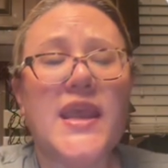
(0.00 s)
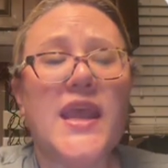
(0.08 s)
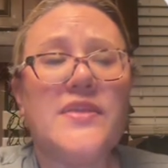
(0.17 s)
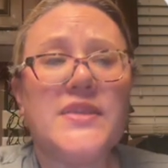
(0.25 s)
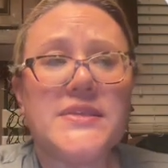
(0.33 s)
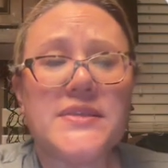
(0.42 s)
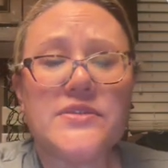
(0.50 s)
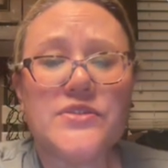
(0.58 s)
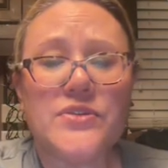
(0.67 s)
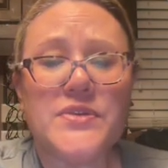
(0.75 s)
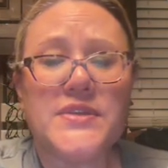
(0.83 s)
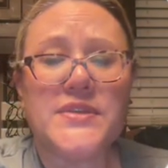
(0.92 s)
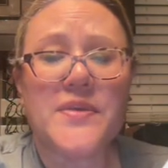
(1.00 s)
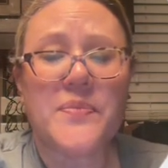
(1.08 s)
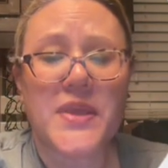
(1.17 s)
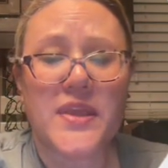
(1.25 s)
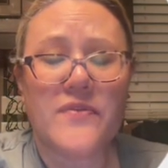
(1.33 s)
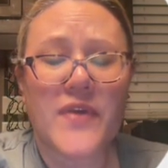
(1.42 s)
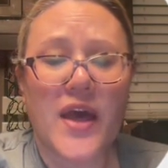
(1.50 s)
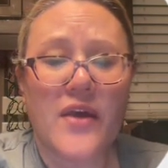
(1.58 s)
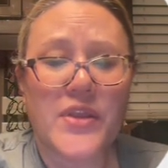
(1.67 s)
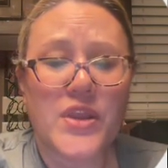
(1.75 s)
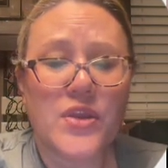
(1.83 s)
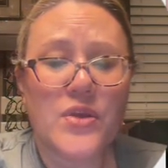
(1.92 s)
and this is due to the
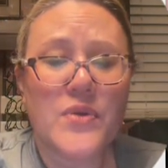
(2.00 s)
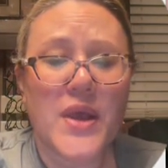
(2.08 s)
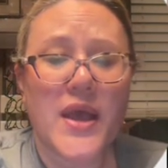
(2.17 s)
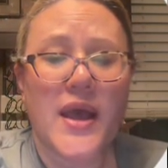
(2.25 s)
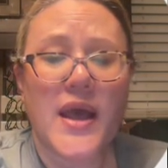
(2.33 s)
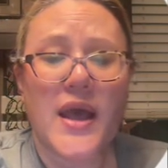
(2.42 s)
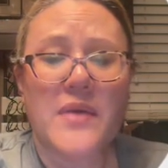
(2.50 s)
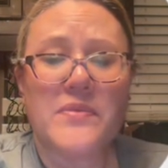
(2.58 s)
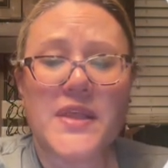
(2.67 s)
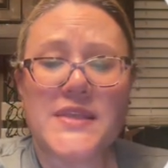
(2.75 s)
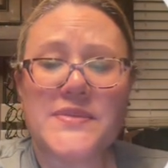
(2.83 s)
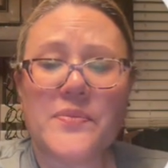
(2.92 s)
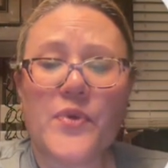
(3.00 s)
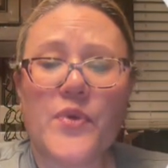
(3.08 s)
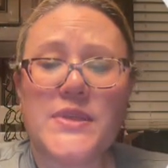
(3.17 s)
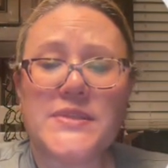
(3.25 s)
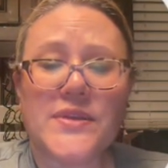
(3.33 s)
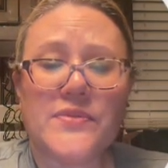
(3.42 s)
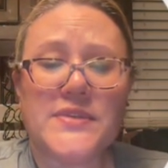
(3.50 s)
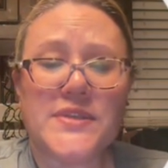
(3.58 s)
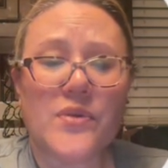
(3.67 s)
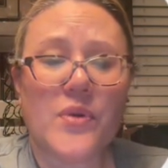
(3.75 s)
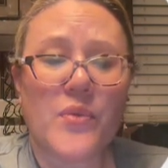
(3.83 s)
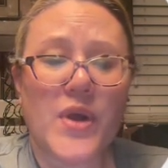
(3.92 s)
p-value less than
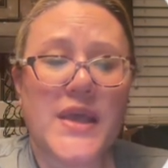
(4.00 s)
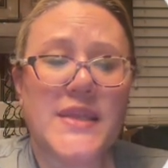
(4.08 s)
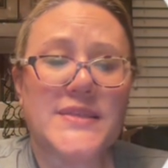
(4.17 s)
0.001.